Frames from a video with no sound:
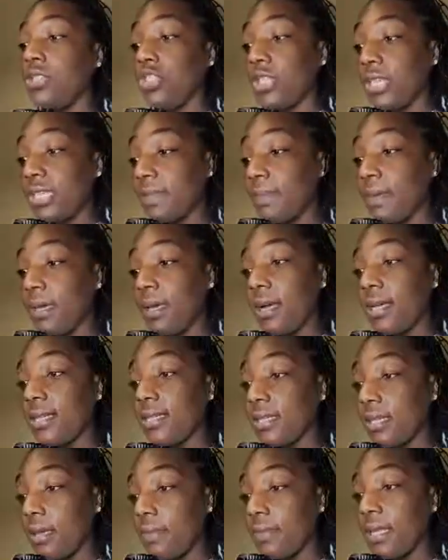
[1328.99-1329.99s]
Just
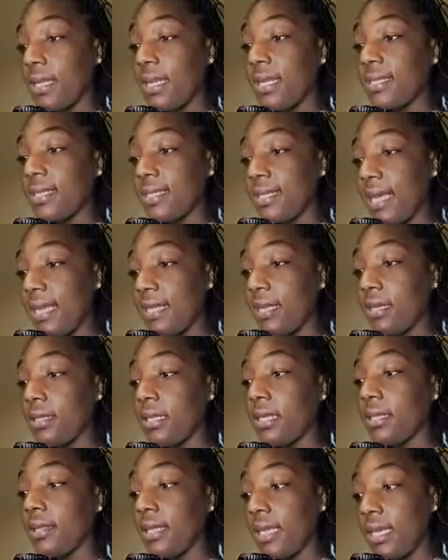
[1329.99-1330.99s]
because something is
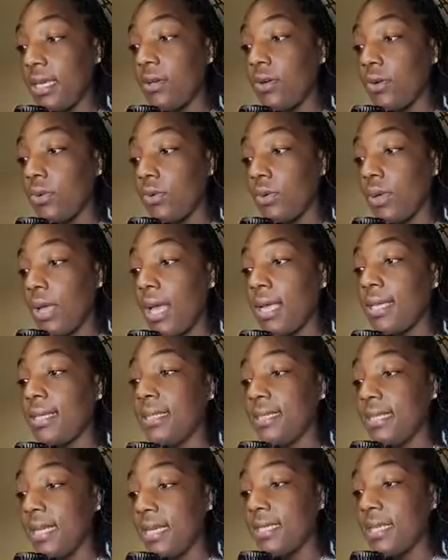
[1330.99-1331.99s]
technically legal
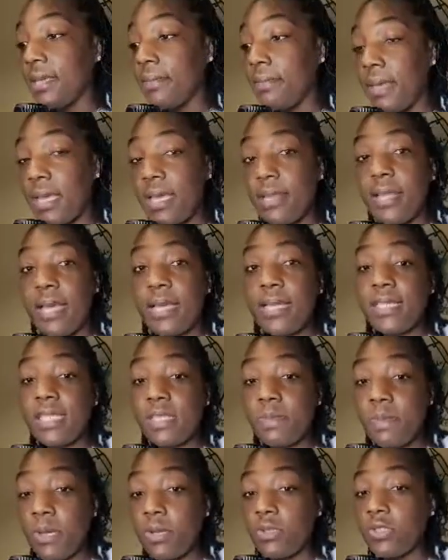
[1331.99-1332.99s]
doesn't mean that
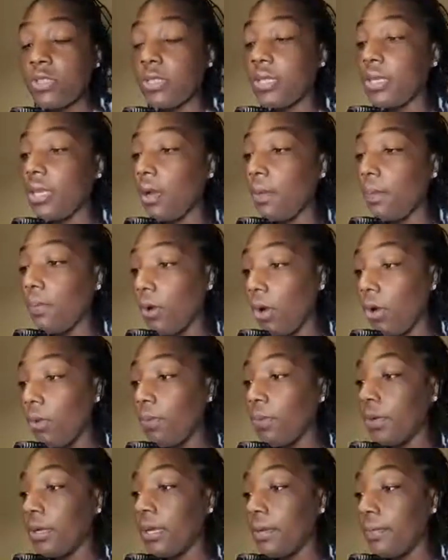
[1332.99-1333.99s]
it's spiritually
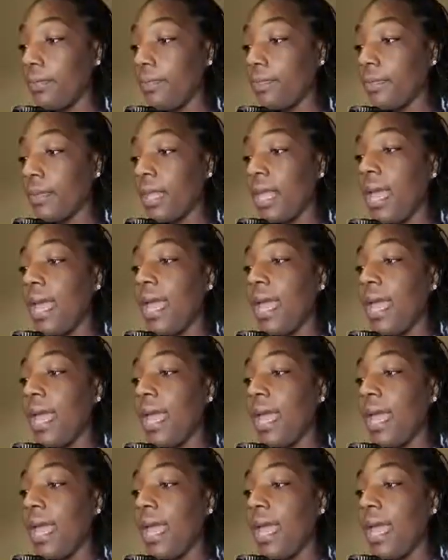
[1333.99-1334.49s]
appropriate.